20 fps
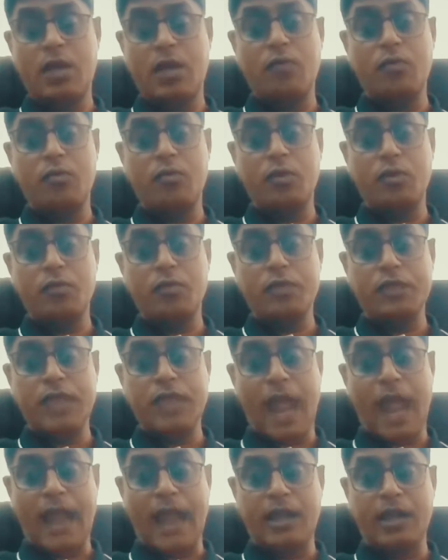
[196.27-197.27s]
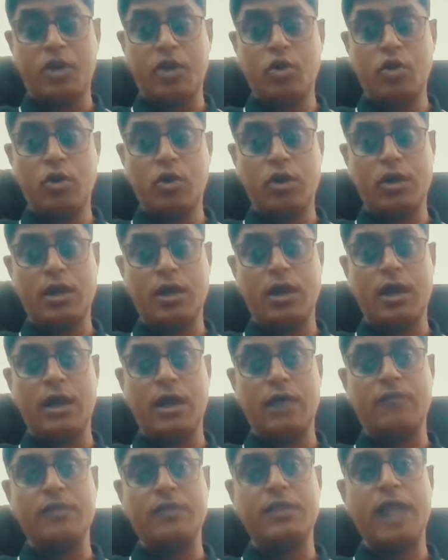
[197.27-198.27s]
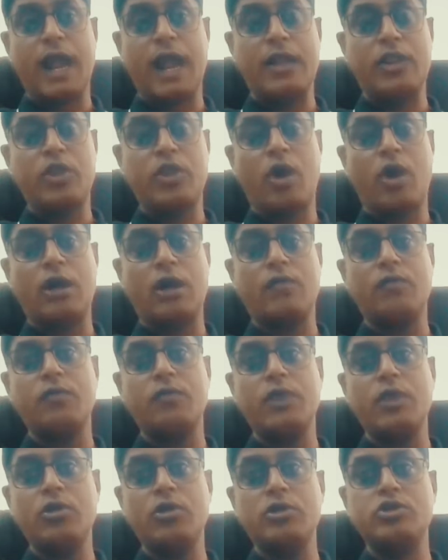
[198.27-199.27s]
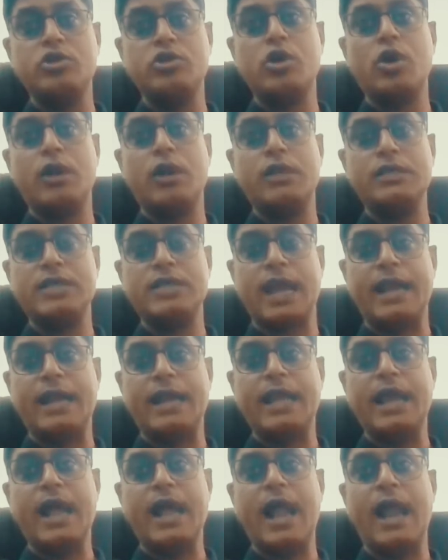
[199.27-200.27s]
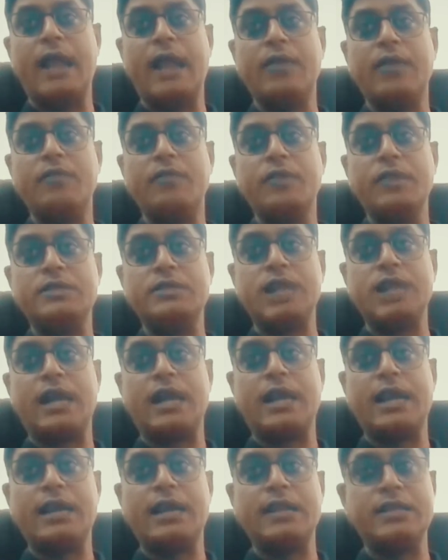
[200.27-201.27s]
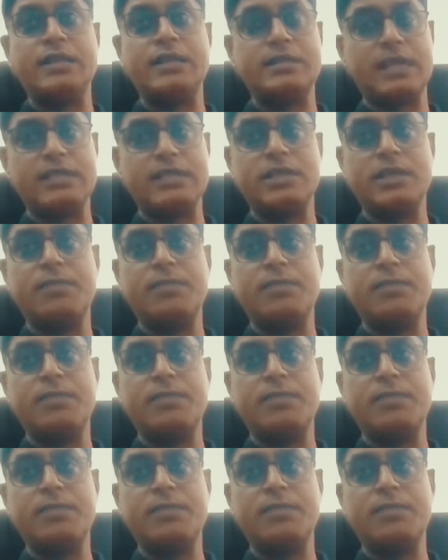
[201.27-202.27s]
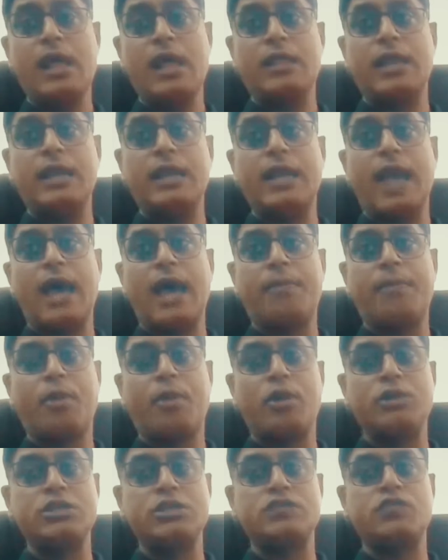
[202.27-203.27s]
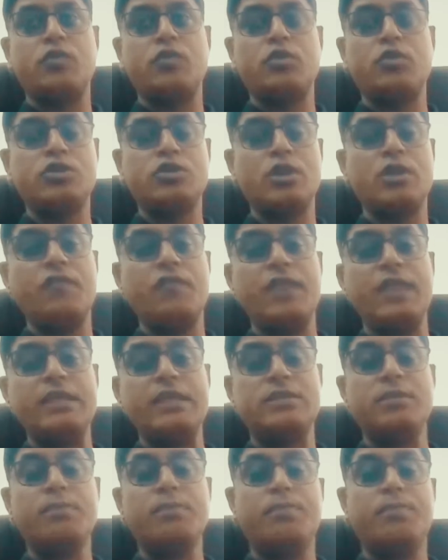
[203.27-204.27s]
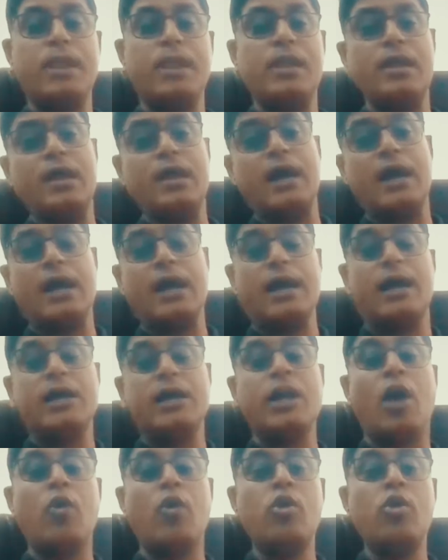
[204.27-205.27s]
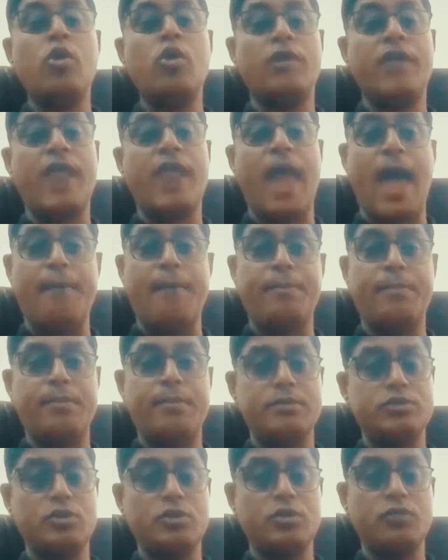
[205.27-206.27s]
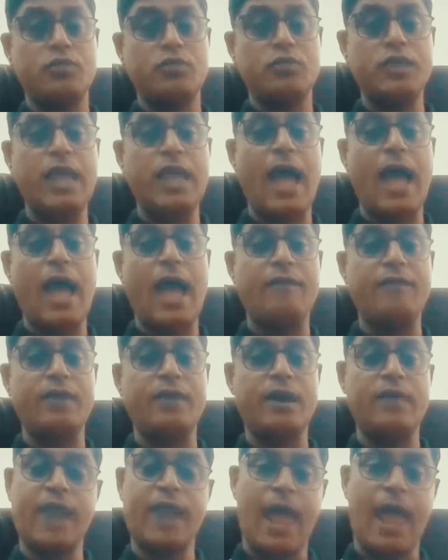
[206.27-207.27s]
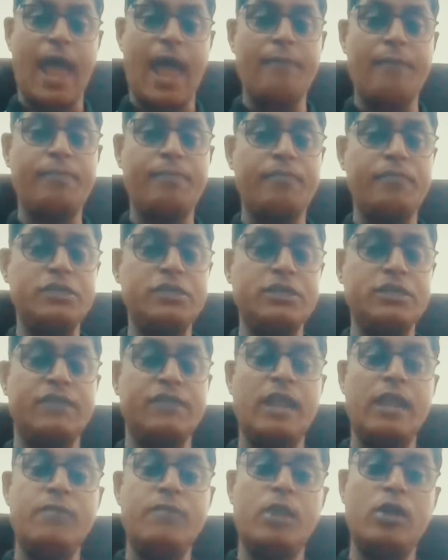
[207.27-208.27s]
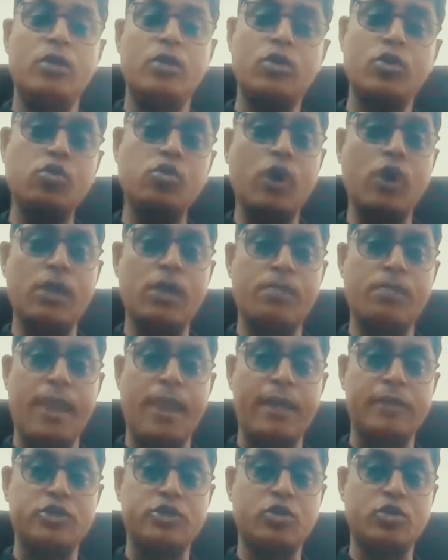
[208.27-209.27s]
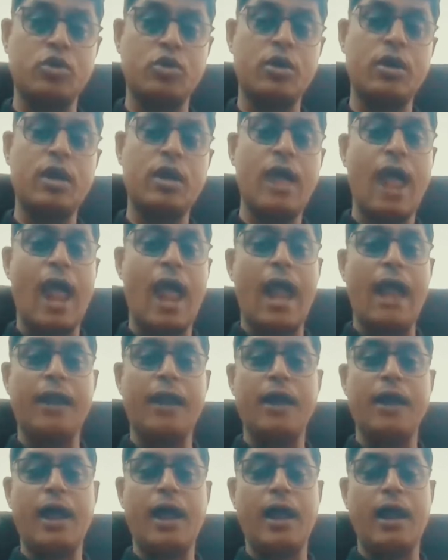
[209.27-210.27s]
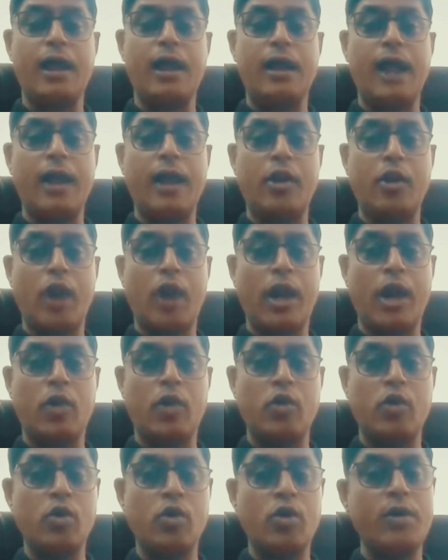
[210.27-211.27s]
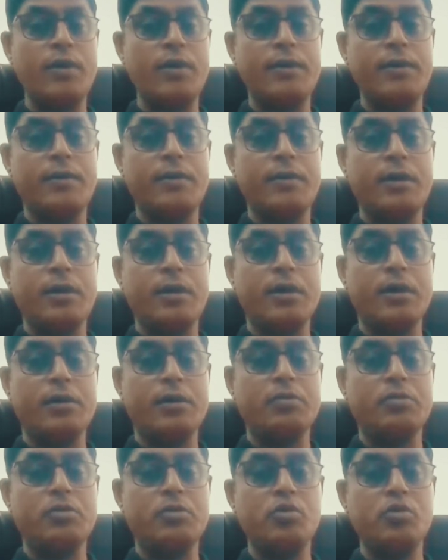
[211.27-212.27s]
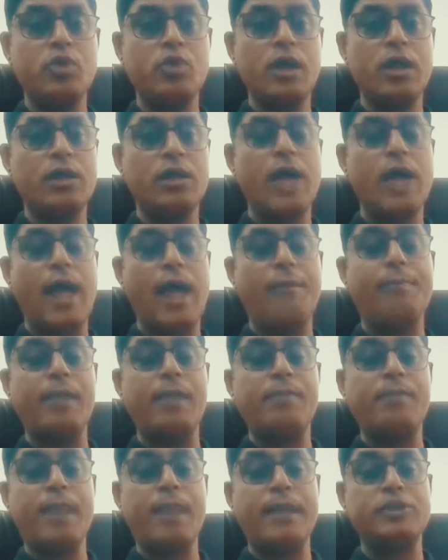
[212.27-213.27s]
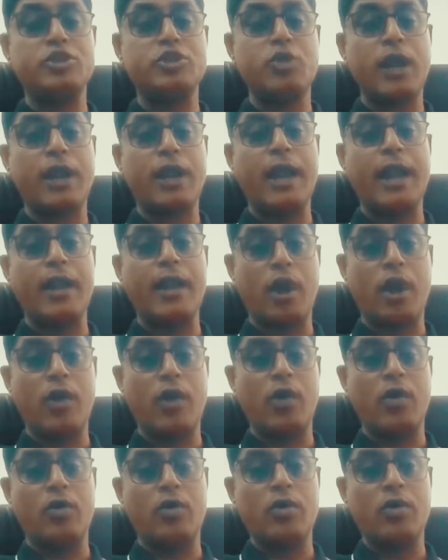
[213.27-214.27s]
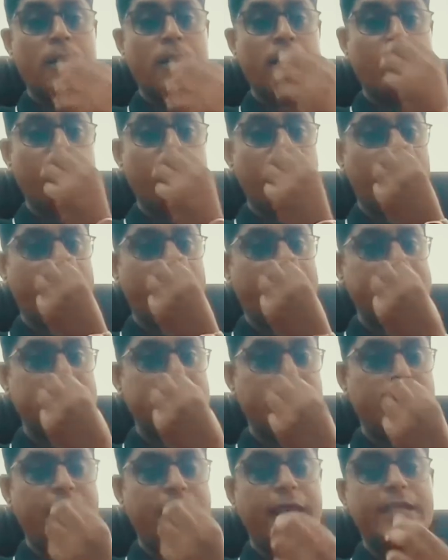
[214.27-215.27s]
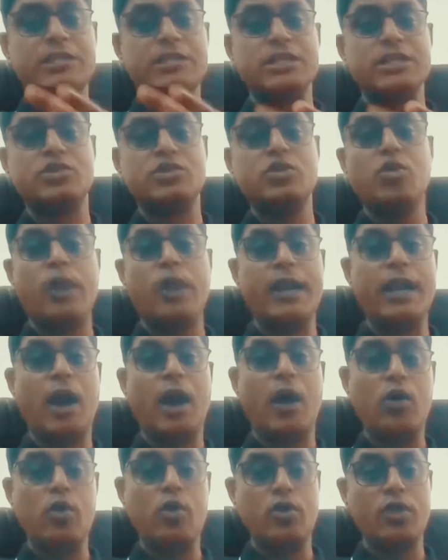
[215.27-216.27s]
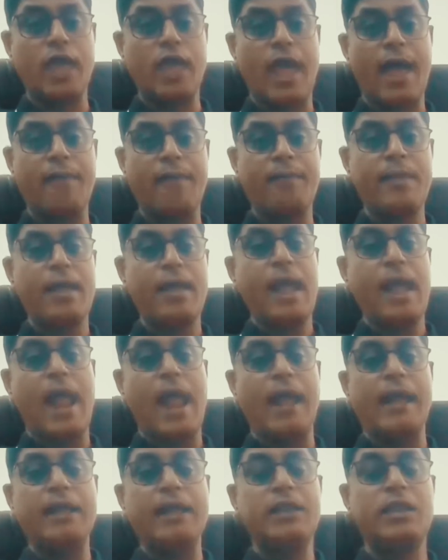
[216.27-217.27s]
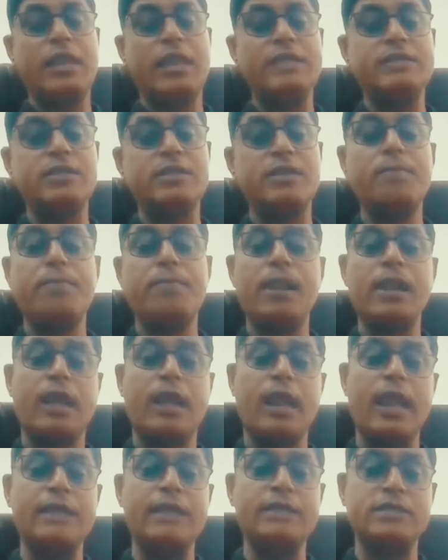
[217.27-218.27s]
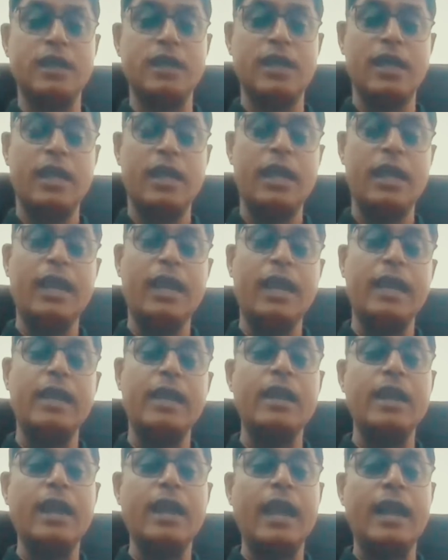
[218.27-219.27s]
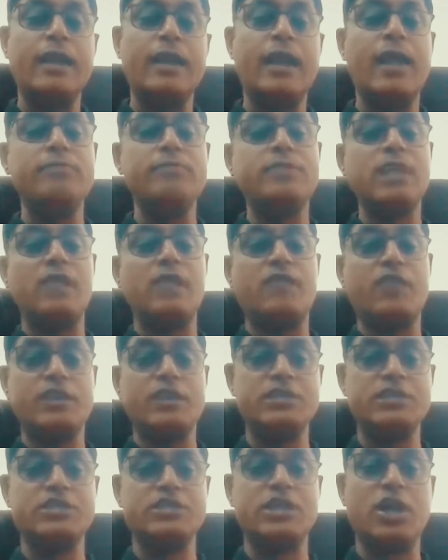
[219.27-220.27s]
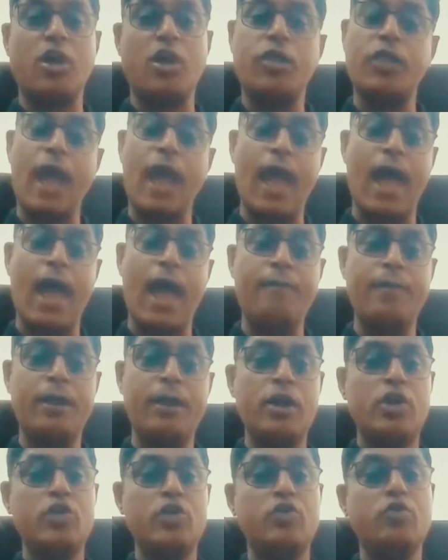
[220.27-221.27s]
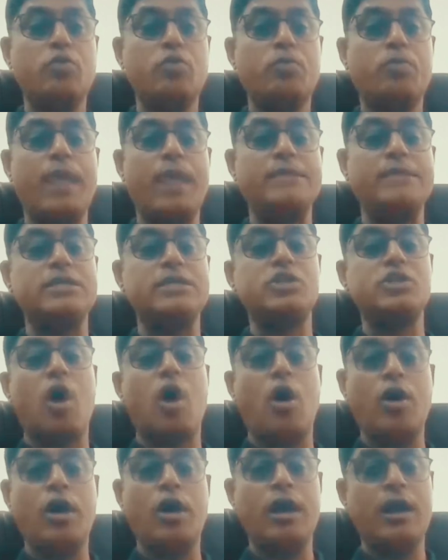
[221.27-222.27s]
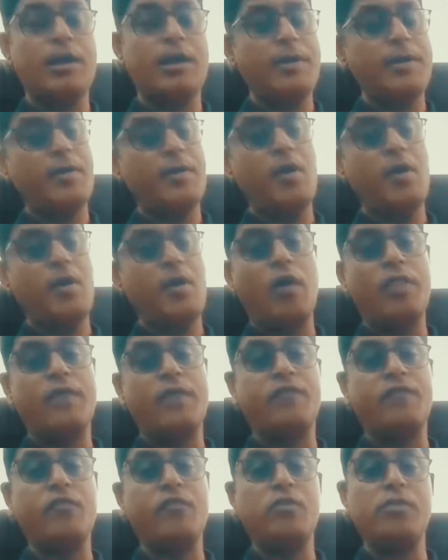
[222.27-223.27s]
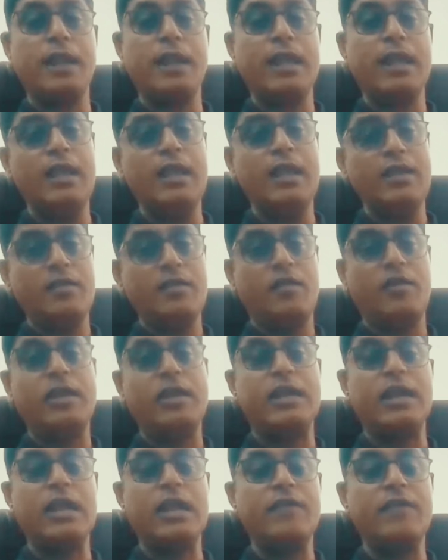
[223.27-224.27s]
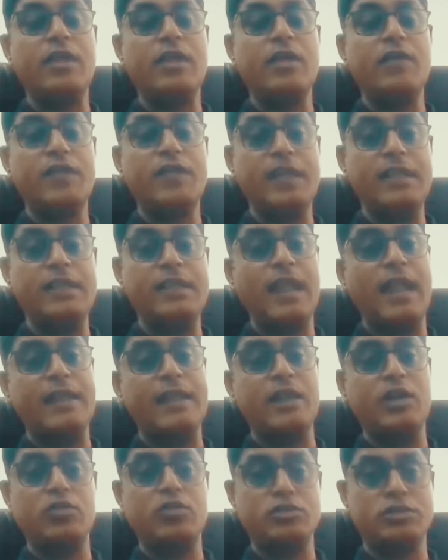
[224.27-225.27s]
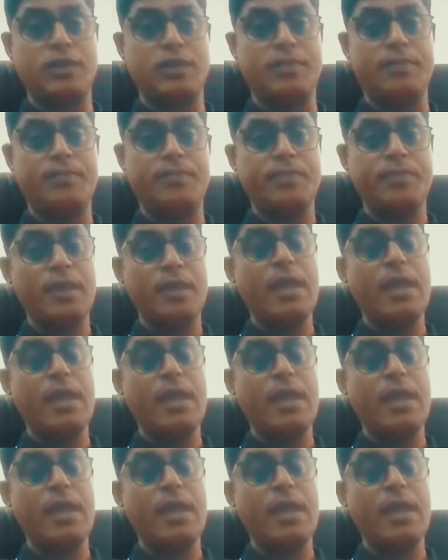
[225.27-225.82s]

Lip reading: Now, with that note, with that thought, we also got this idea and we started this concept. The entire process flows on a very simple a download of an app. So we have our app, which is available on Google Play Store and Android Auto, Apple Play Store and Android Auto, where customer can just go and download the app. And in 3 simple clicks, he can get himself registered on the app to place his order on the FuelBuddy for the delivery of diesel at the doorstep.